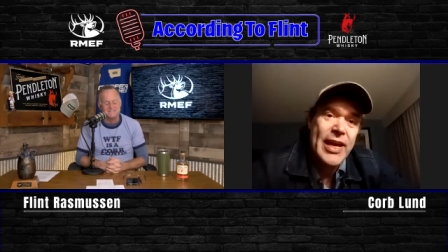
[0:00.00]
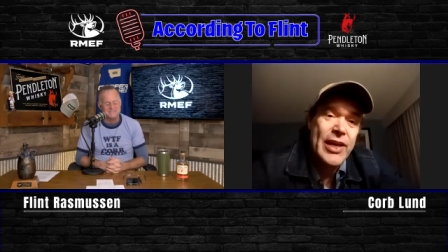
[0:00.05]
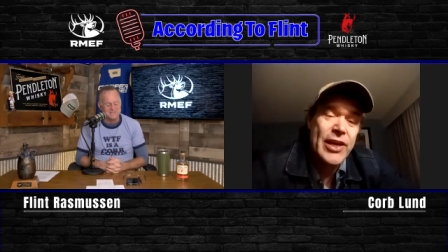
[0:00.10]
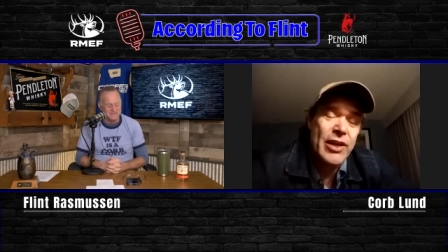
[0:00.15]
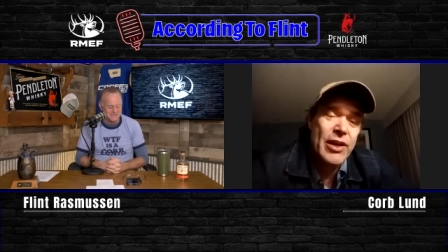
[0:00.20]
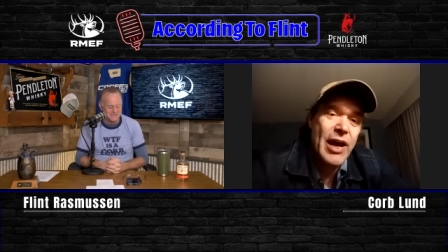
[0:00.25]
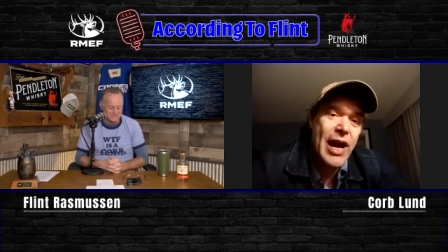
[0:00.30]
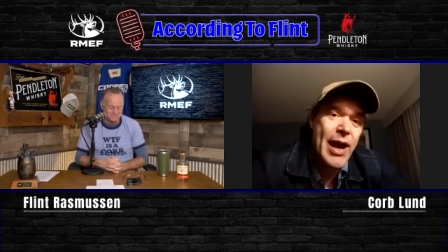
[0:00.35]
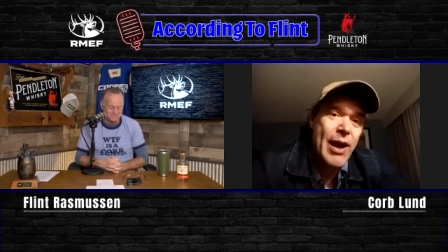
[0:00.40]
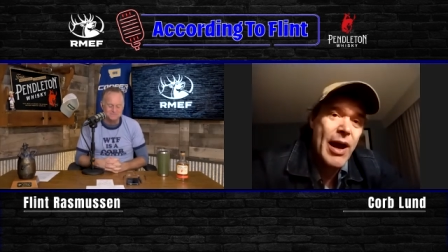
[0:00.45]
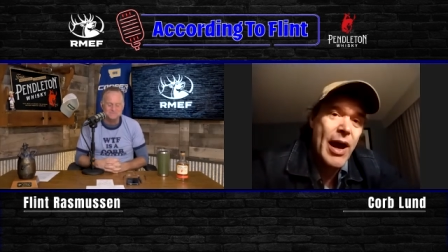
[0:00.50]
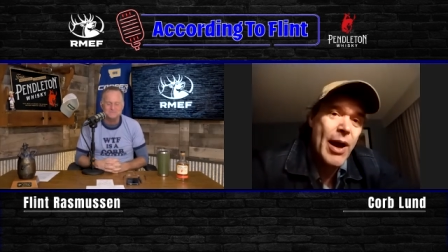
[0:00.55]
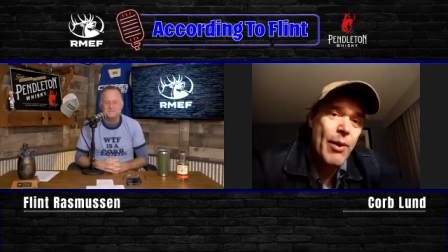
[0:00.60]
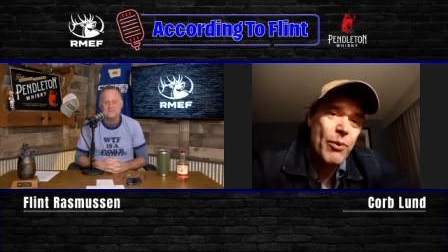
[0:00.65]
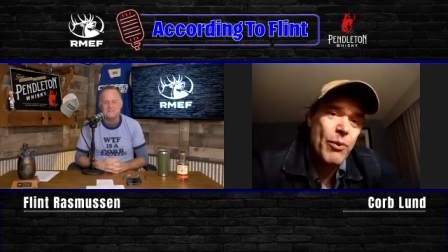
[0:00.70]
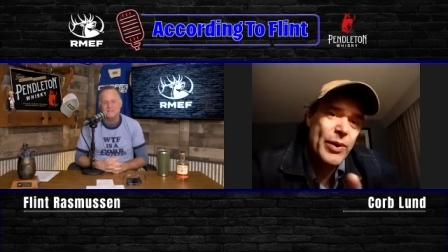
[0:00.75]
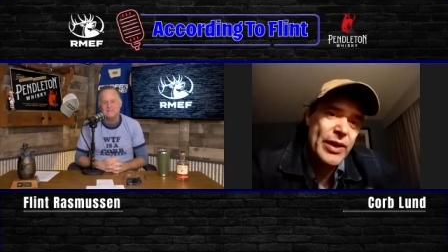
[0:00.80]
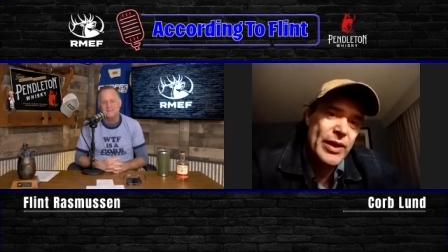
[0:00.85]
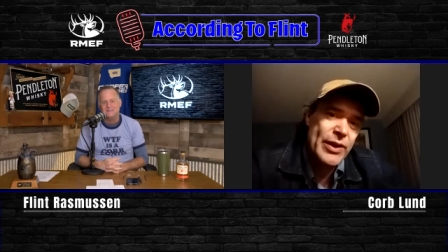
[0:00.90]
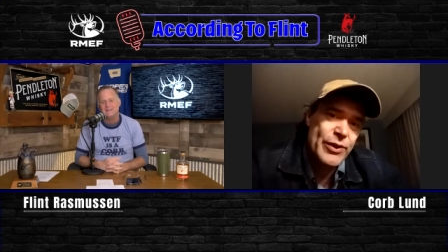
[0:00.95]
awesome. I,
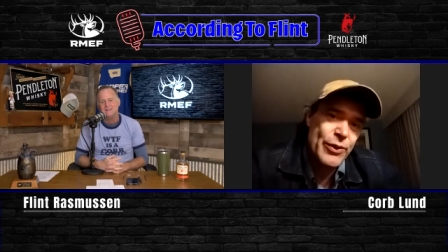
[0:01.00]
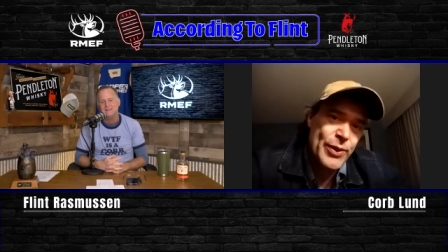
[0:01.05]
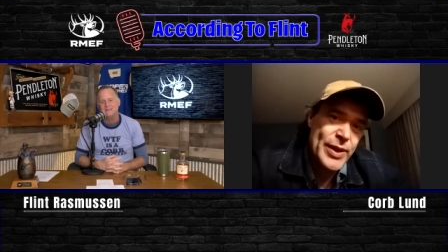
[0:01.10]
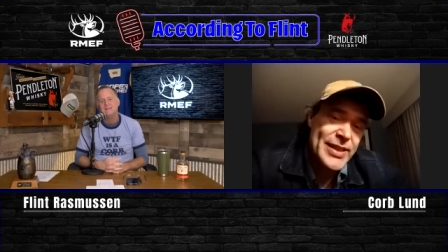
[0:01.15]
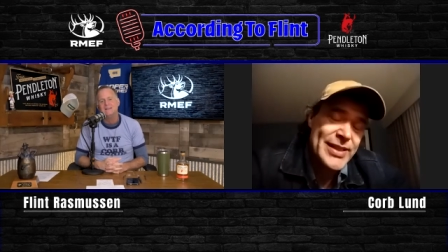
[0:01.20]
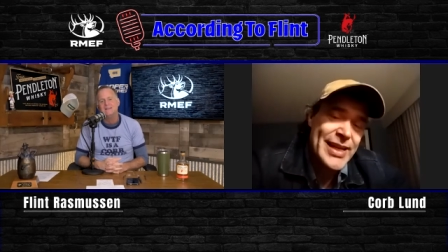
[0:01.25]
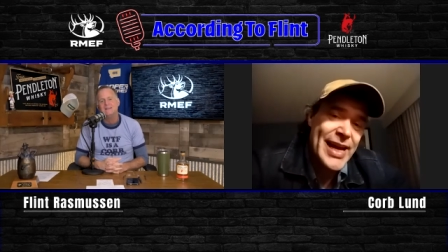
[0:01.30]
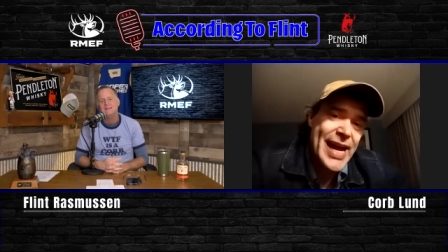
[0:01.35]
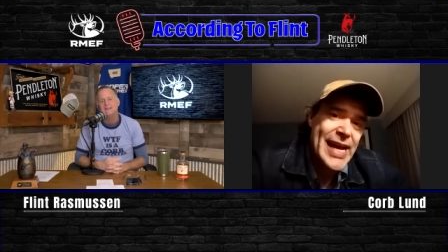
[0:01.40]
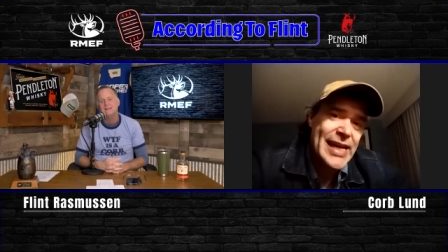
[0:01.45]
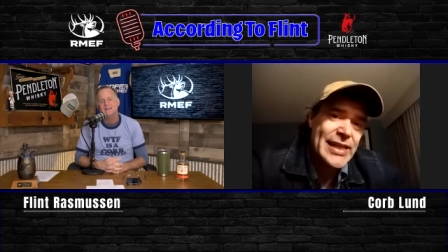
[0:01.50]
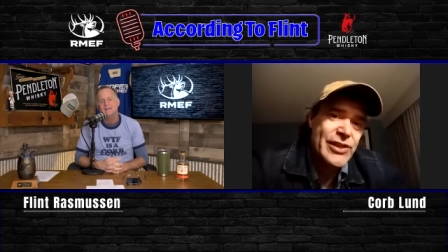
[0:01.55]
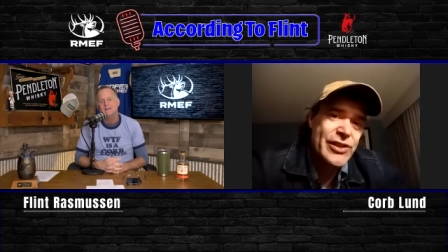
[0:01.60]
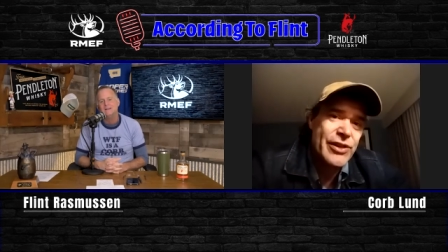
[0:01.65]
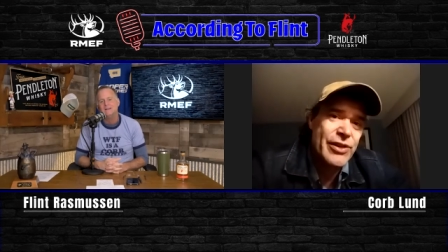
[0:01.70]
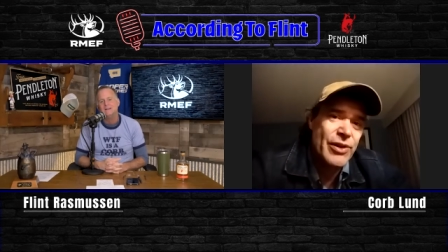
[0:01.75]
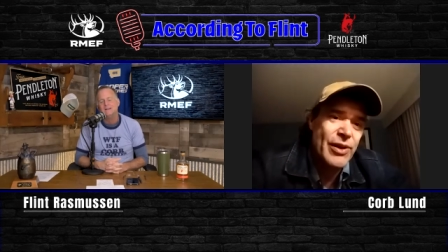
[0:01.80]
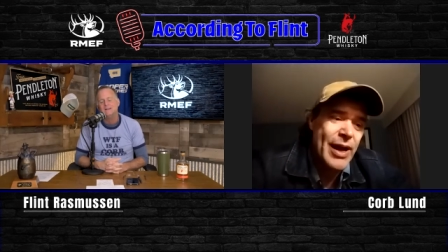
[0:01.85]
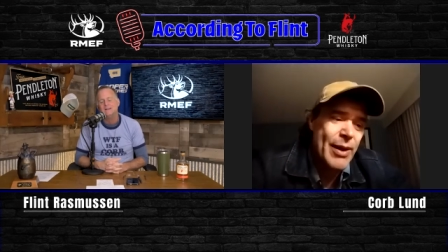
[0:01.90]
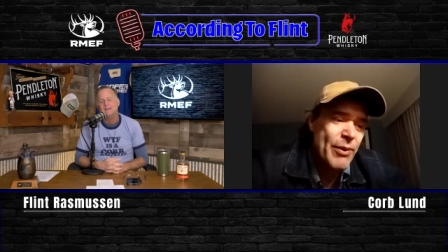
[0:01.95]
I, what, the reason I
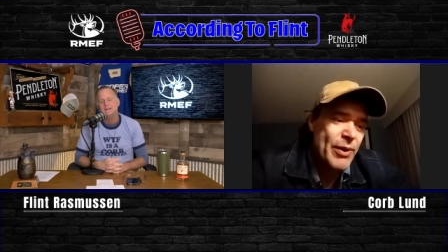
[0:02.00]
asked you though,